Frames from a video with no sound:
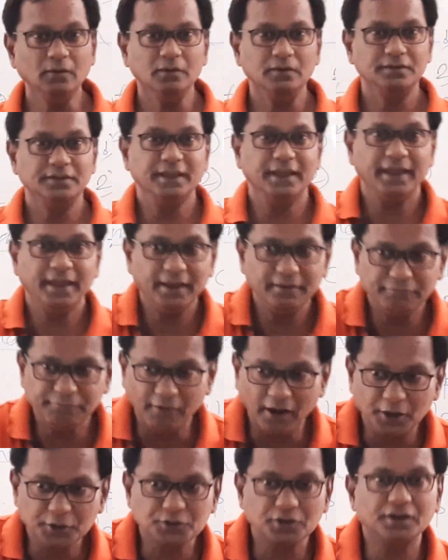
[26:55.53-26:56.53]
they
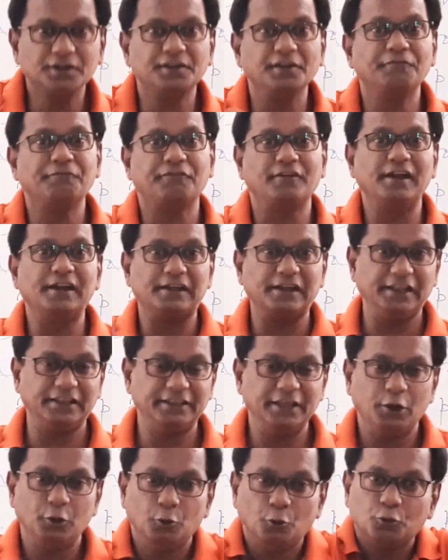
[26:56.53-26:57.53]
function differently.
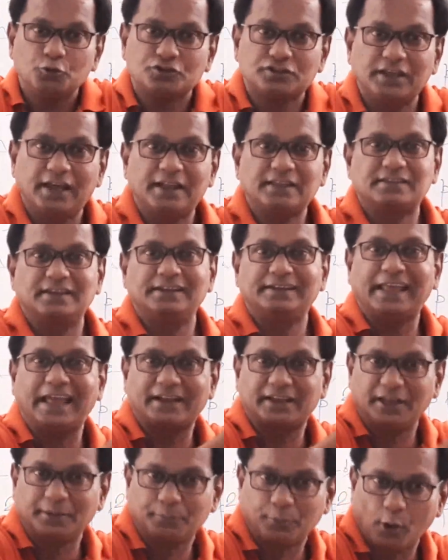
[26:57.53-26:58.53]
They lose their
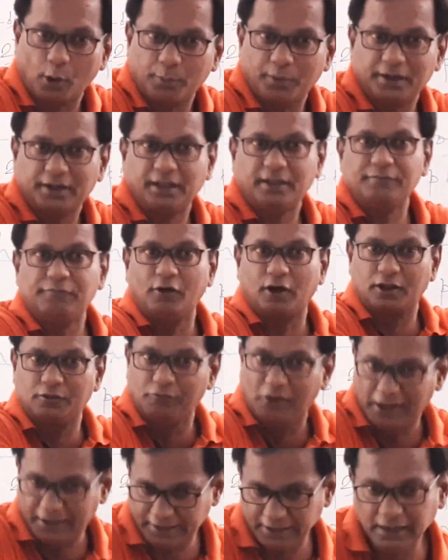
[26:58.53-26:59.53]
syntactic property for a
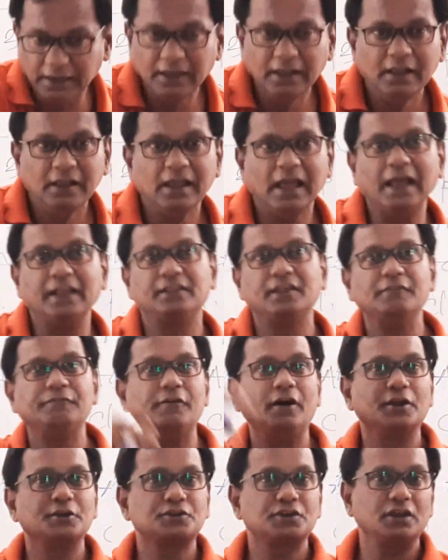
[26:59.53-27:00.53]
while and they
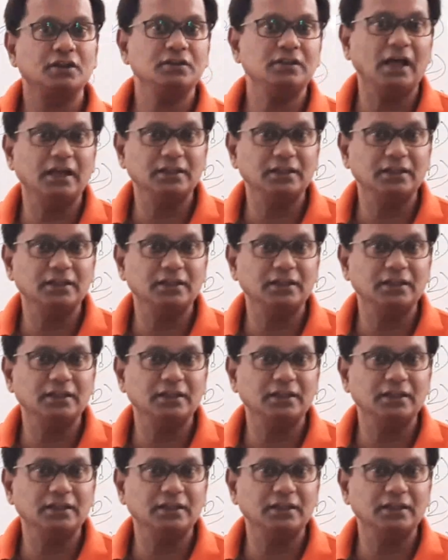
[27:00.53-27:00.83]
function